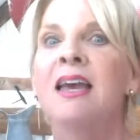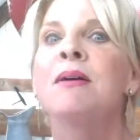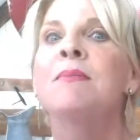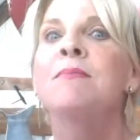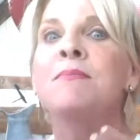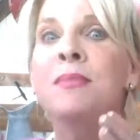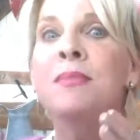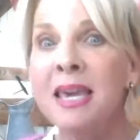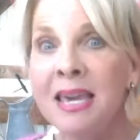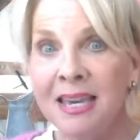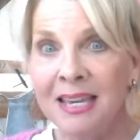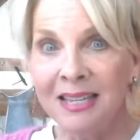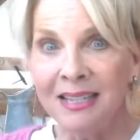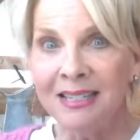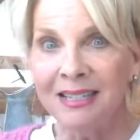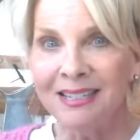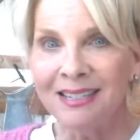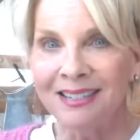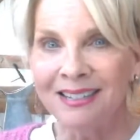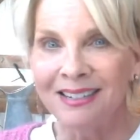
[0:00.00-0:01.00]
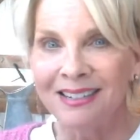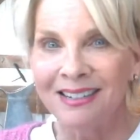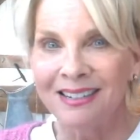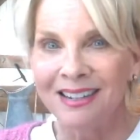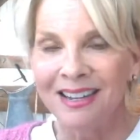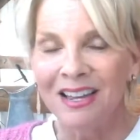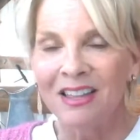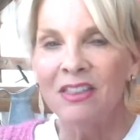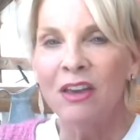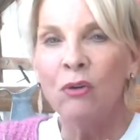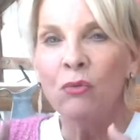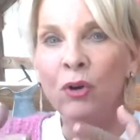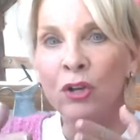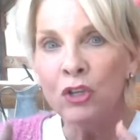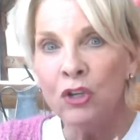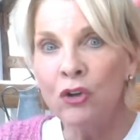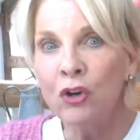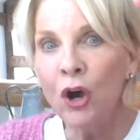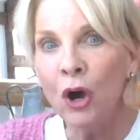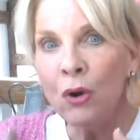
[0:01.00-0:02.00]
means that when
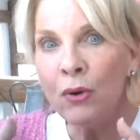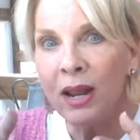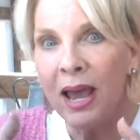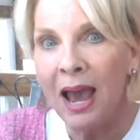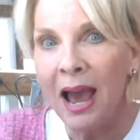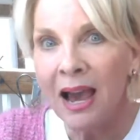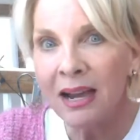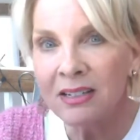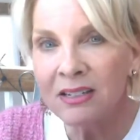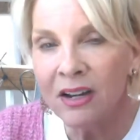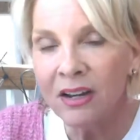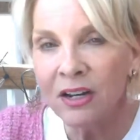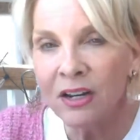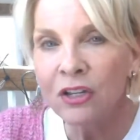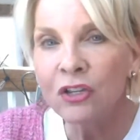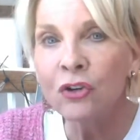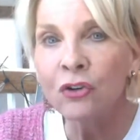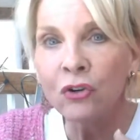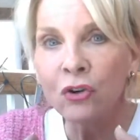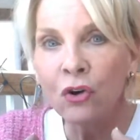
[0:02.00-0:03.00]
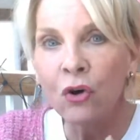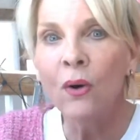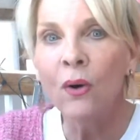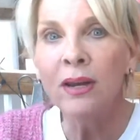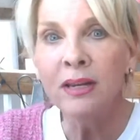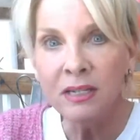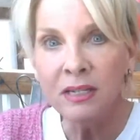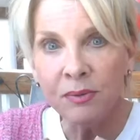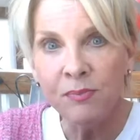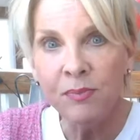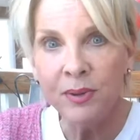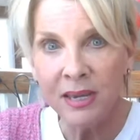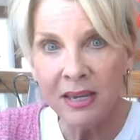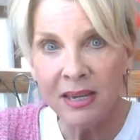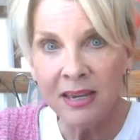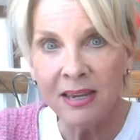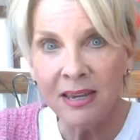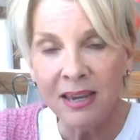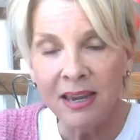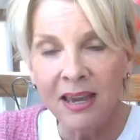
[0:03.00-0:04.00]
you go to act on it, you're going to
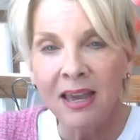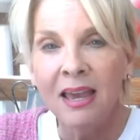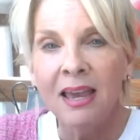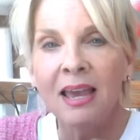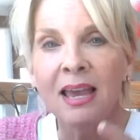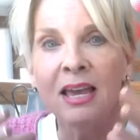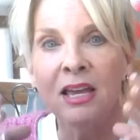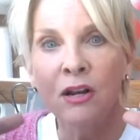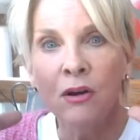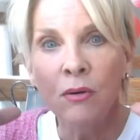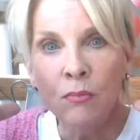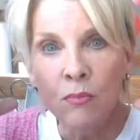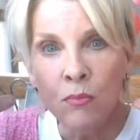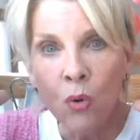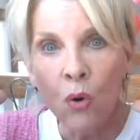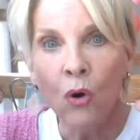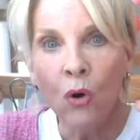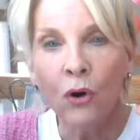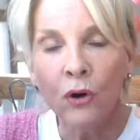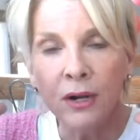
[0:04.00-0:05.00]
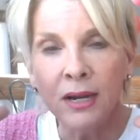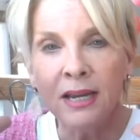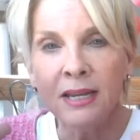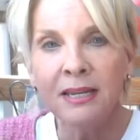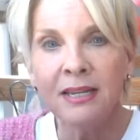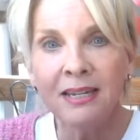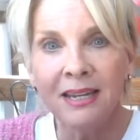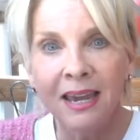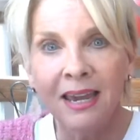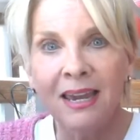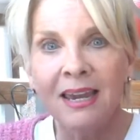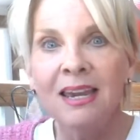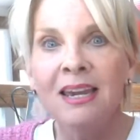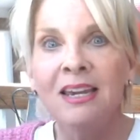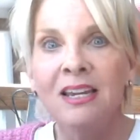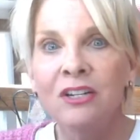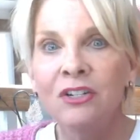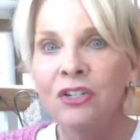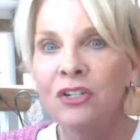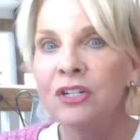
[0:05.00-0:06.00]
be in a more
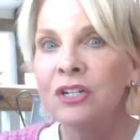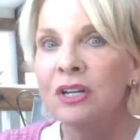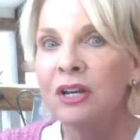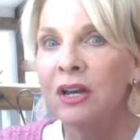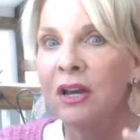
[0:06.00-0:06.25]
engaged,